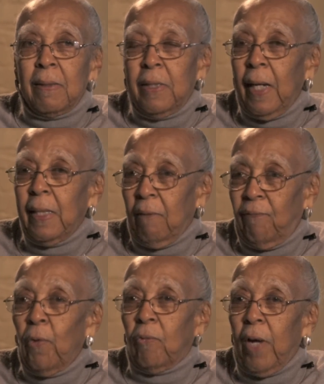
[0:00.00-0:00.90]
taken a
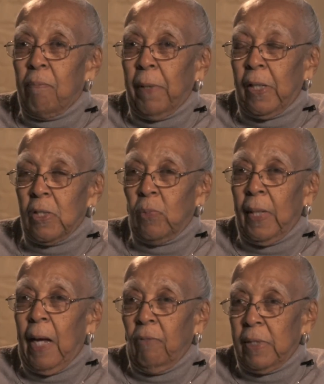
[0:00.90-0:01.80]
photograph, because
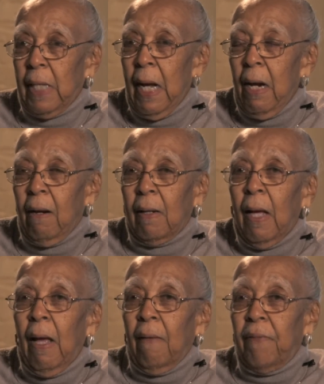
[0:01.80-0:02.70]
when I retired,
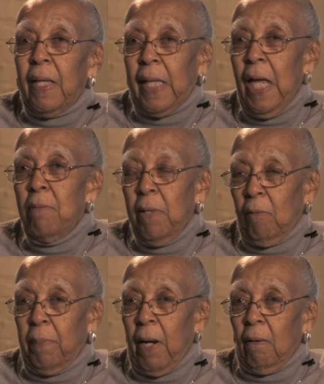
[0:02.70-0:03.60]
they gave me
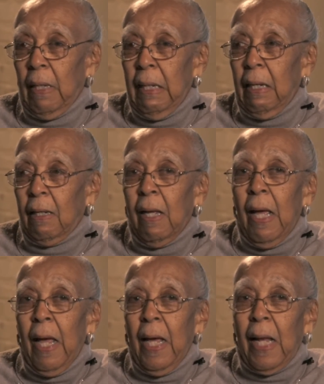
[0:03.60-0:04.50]
a barrel head,
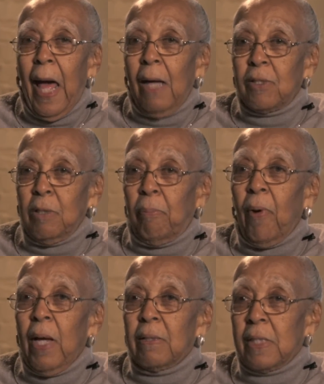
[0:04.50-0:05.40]
and Owsley
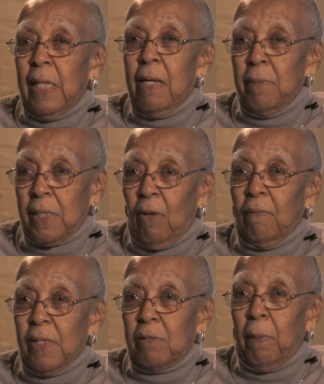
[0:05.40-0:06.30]
Brown's name is
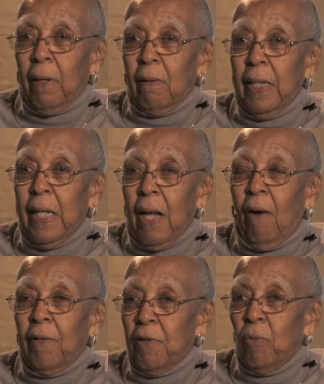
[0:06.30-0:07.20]
on this barrel head.
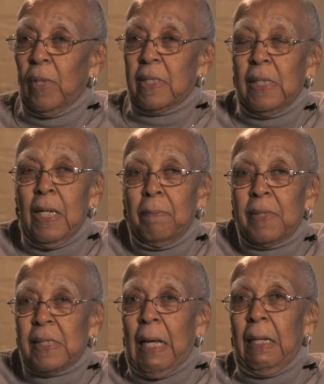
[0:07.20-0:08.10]
Everyone's name
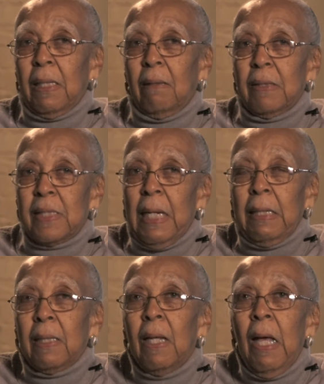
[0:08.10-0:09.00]
signed
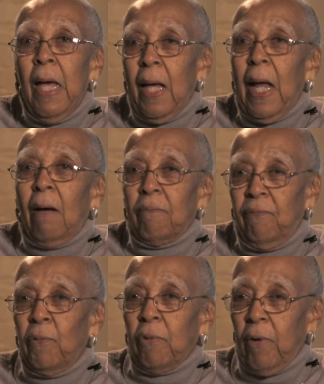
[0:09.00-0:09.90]
it, and I'll
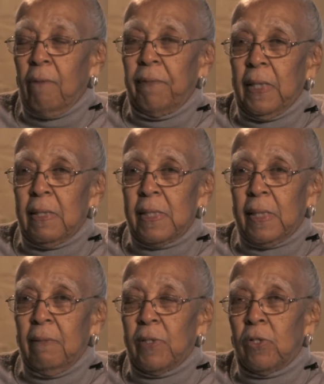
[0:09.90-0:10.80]
photograph it and
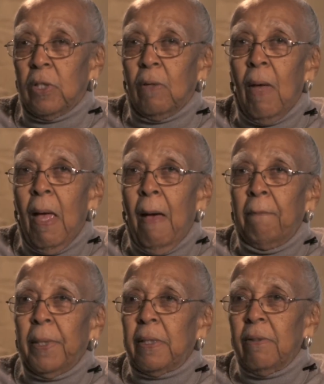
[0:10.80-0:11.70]
give it to you.
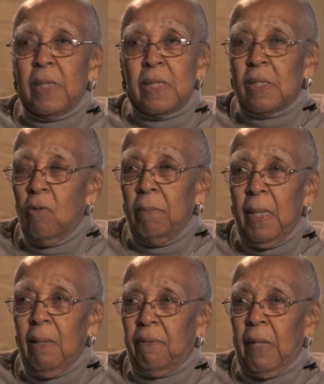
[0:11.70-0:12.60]
But there are just so
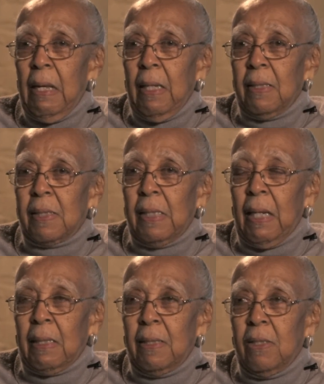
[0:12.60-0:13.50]
many things that